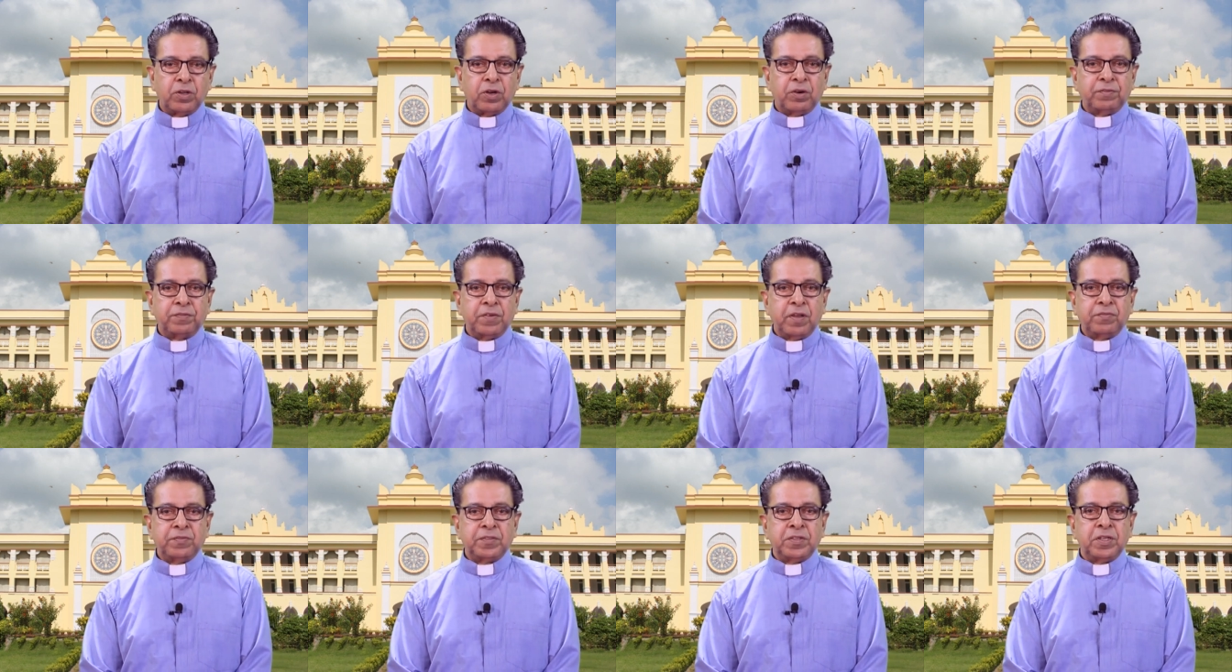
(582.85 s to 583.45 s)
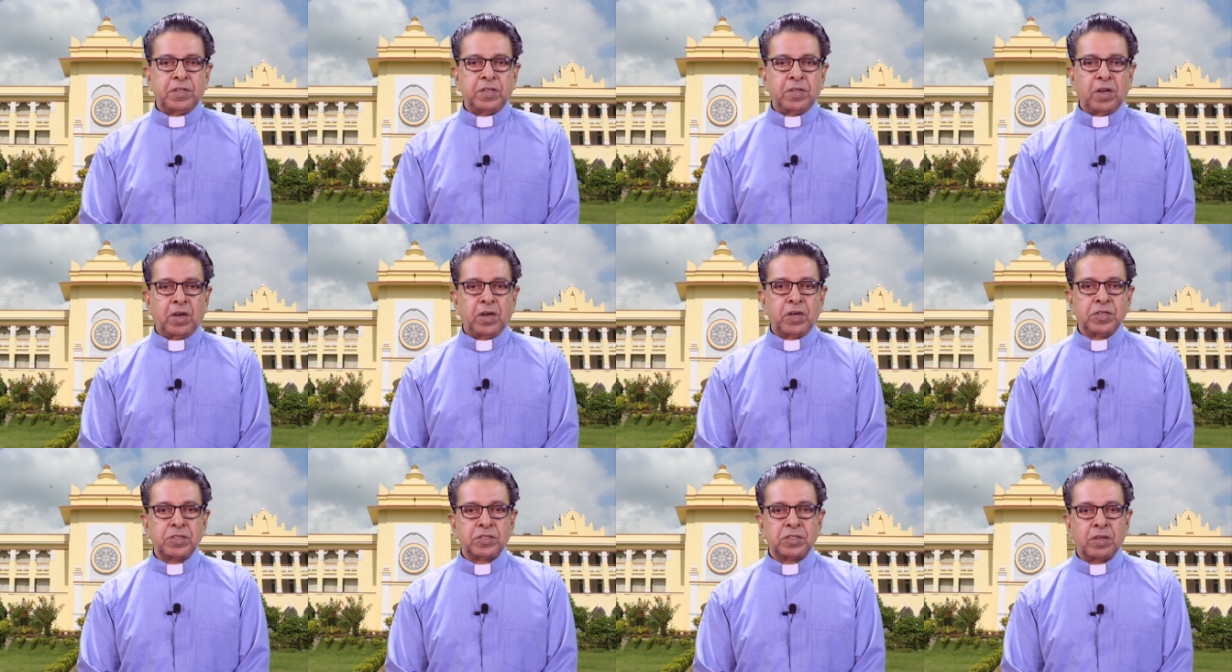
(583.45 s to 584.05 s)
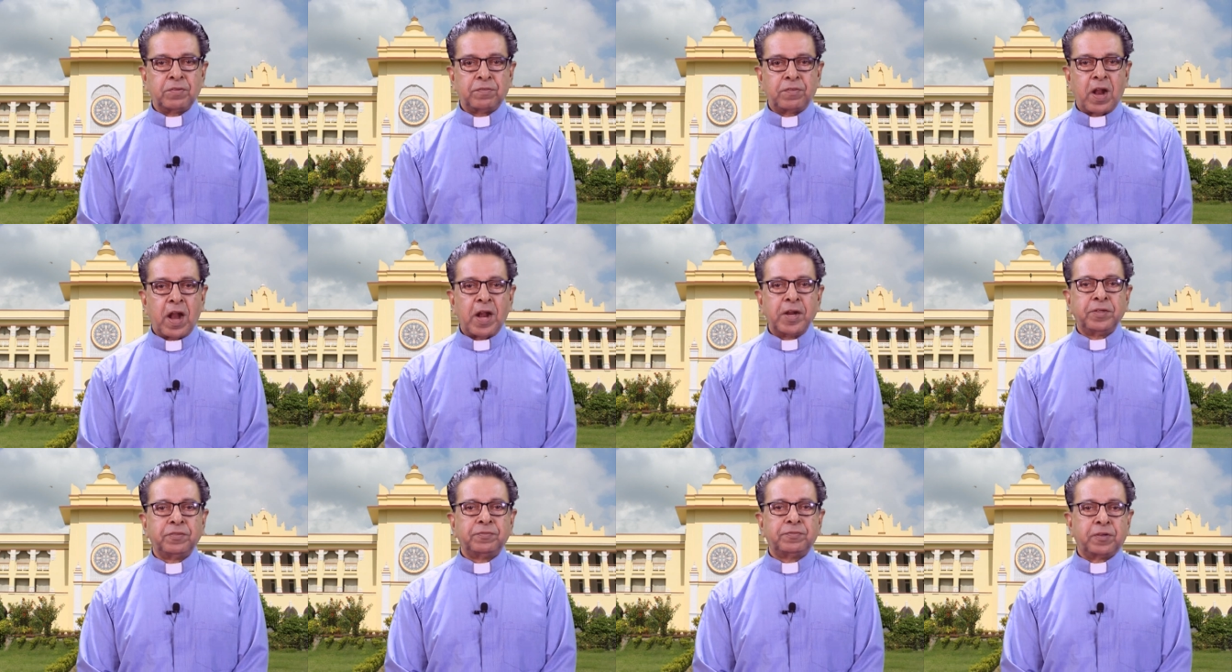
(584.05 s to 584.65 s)
your 50 years of
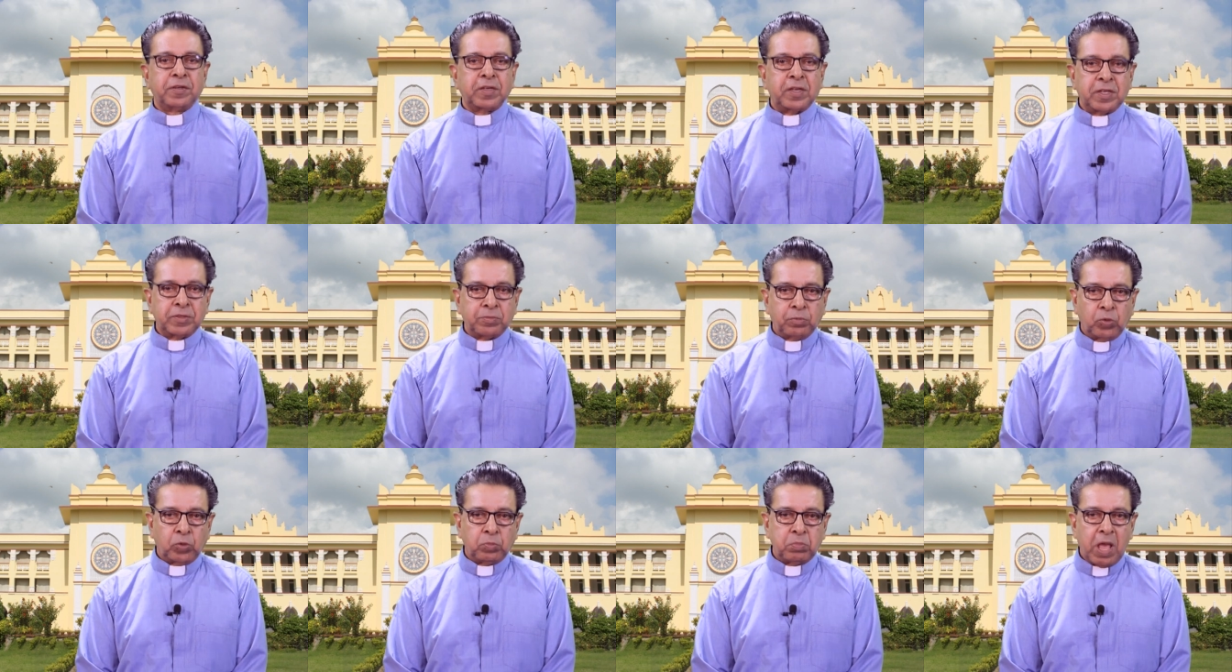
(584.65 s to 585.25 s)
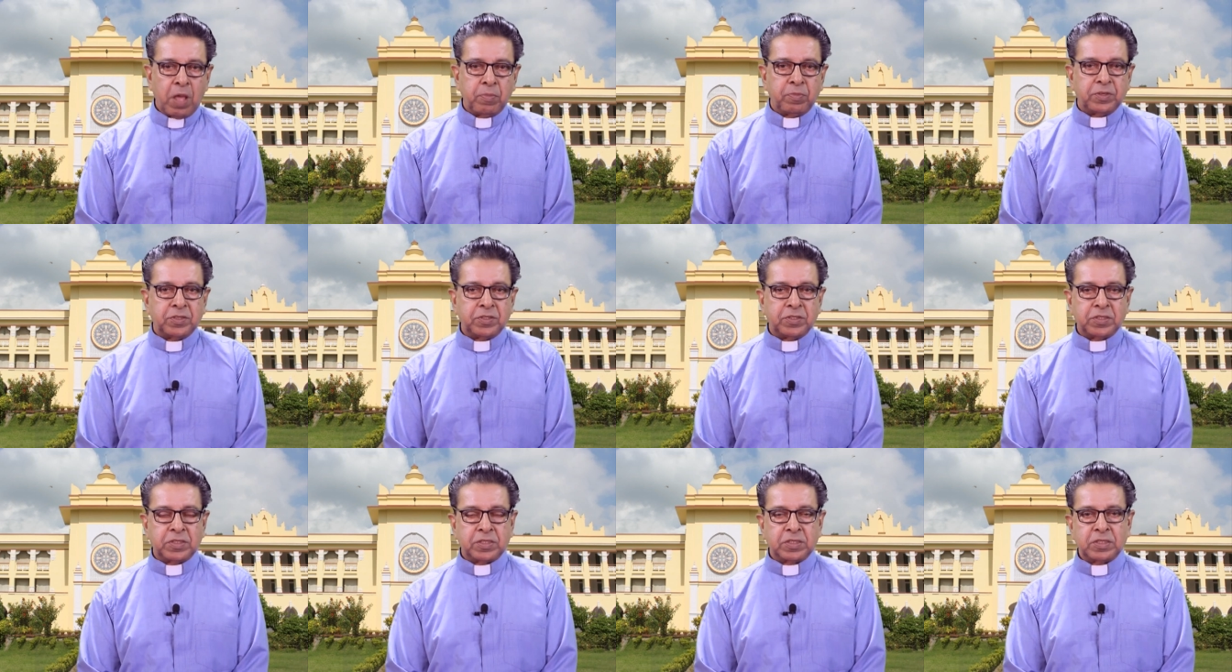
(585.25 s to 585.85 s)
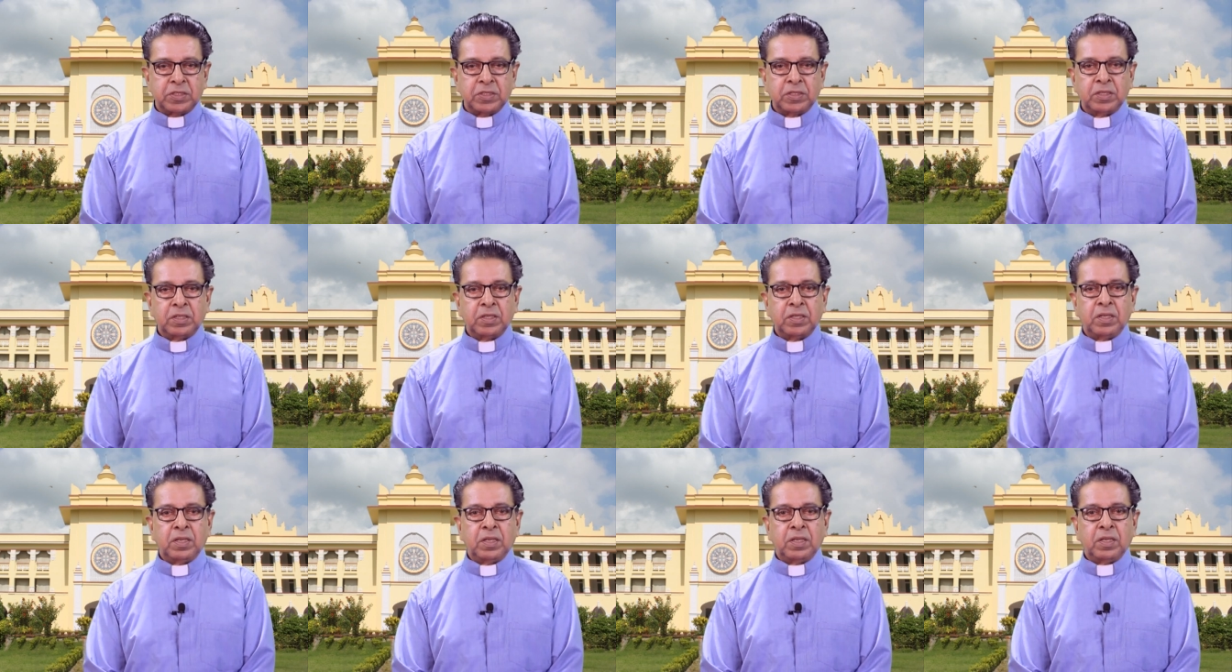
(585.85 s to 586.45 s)
unforgettable moments.
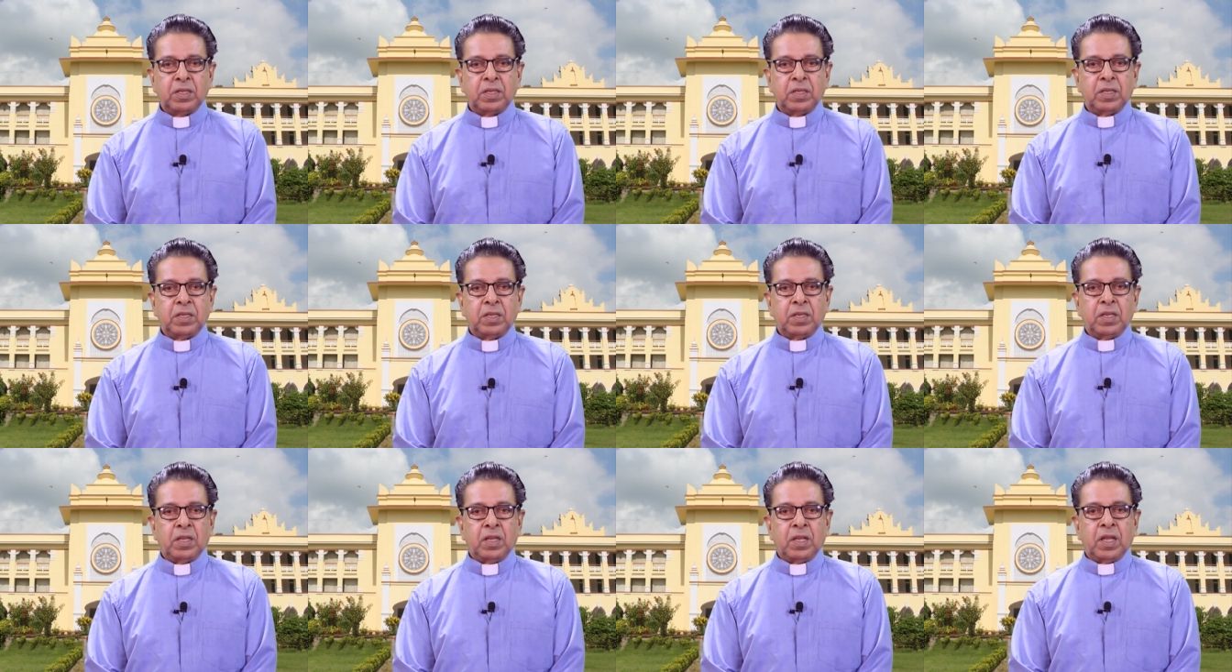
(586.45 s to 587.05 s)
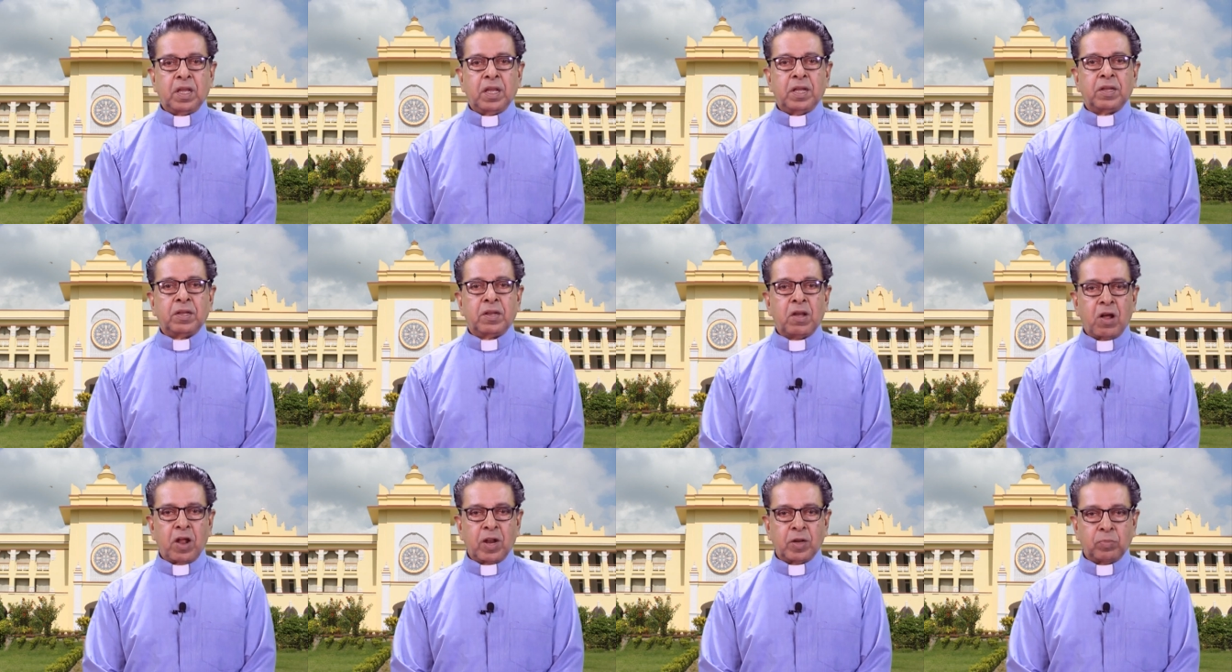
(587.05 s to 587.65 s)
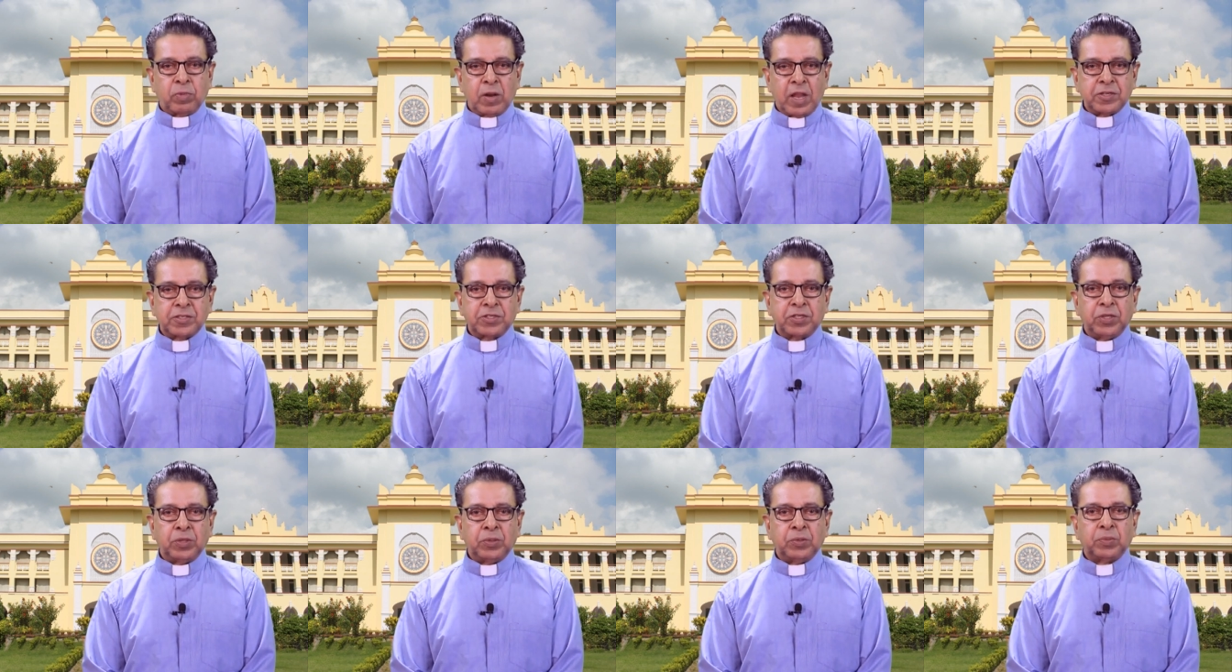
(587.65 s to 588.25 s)
God
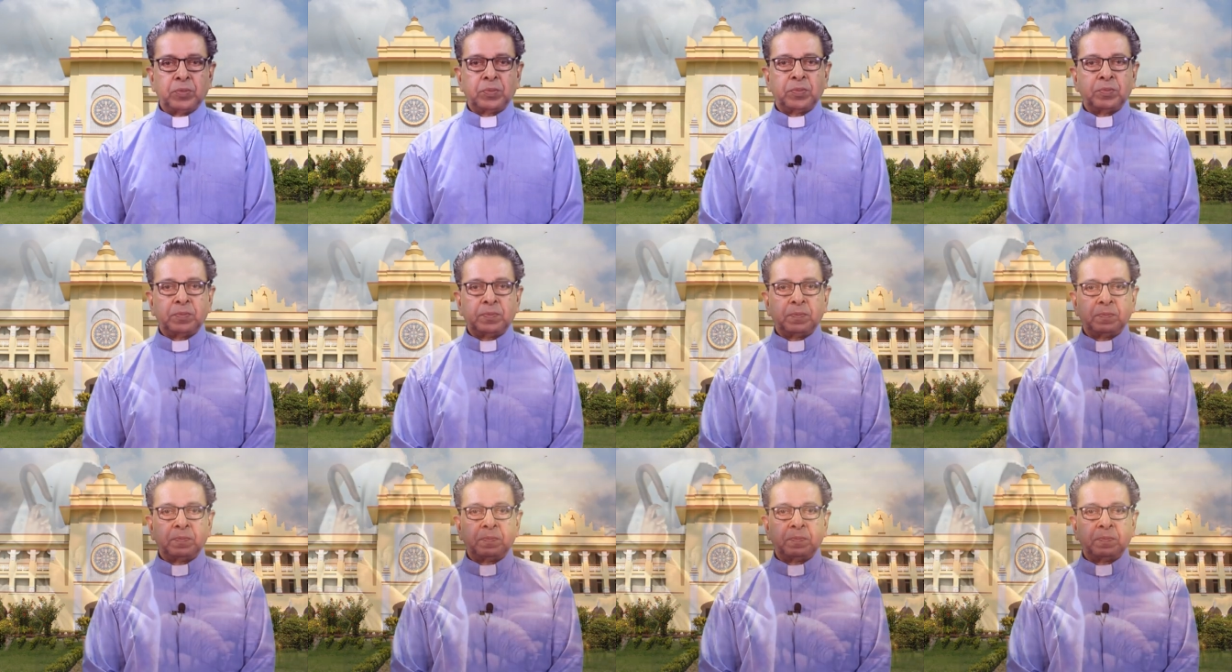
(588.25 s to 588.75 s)
bless you.